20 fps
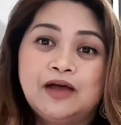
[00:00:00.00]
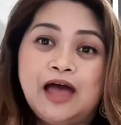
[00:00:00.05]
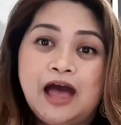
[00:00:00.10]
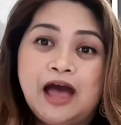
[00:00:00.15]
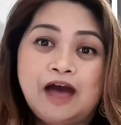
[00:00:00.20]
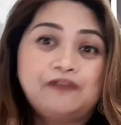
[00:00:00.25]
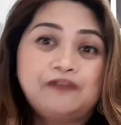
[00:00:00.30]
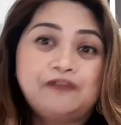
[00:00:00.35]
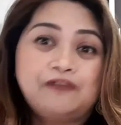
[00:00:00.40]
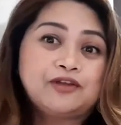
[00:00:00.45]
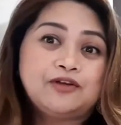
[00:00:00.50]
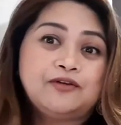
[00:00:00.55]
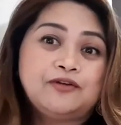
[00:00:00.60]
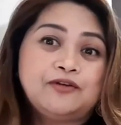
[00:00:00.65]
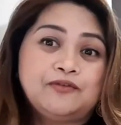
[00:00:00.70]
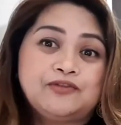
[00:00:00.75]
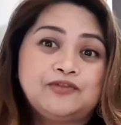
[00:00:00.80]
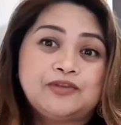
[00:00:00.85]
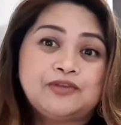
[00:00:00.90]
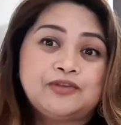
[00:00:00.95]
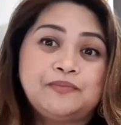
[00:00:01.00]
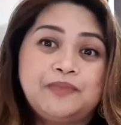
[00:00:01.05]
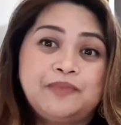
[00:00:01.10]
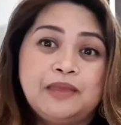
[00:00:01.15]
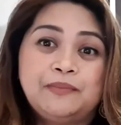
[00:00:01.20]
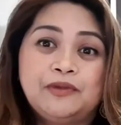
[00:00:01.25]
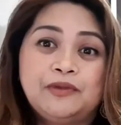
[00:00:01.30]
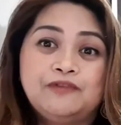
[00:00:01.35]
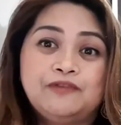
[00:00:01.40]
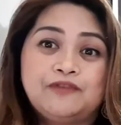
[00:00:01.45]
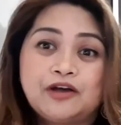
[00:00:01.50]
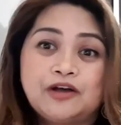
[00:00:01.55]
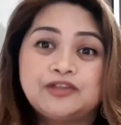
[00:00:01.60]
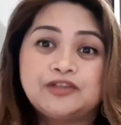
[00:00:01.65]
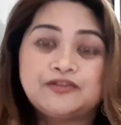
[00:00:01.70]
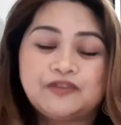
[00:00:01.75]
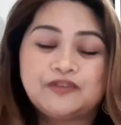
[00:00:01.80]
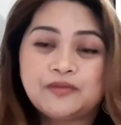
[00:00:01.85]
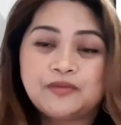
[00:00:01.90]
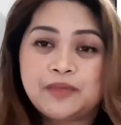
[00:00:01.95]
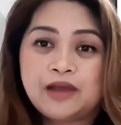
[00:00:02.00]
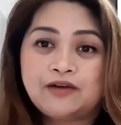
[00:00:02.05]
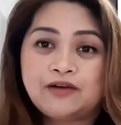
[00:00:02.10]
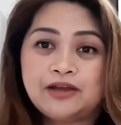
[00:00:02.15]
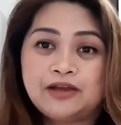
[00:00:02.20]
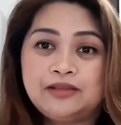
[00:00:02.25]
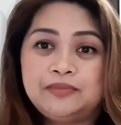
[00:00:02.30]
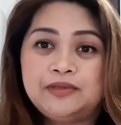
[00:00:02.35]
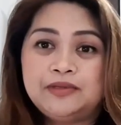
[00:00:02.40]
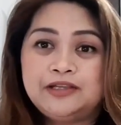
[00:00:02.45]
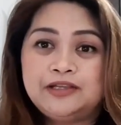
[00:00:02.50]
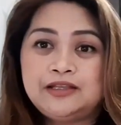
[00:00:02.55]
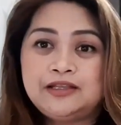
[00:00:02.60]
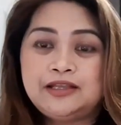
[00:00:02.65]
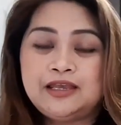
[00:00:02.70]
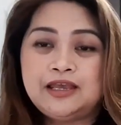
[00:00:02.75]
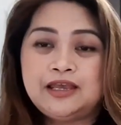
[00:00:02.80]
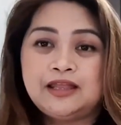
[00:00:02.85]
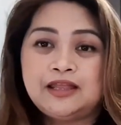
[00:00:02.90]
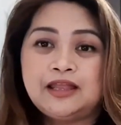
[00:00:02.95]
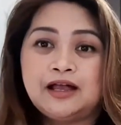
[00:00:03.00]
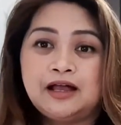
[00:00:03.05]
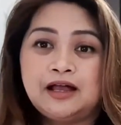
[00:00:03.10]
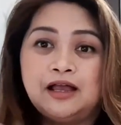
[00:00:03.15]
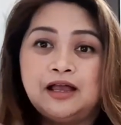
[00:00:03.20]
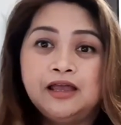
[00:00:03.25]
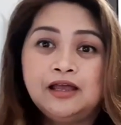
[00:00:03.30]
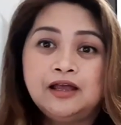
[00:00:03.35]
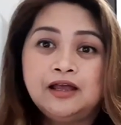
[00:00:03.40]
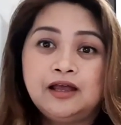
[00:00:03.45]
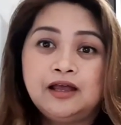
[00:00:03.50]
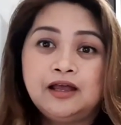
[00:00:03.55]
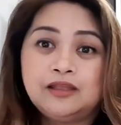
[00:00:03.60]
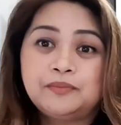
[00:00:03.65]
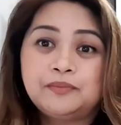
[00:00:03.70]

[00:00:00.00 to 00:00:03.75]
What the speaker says: after some people vouched for my credibility in the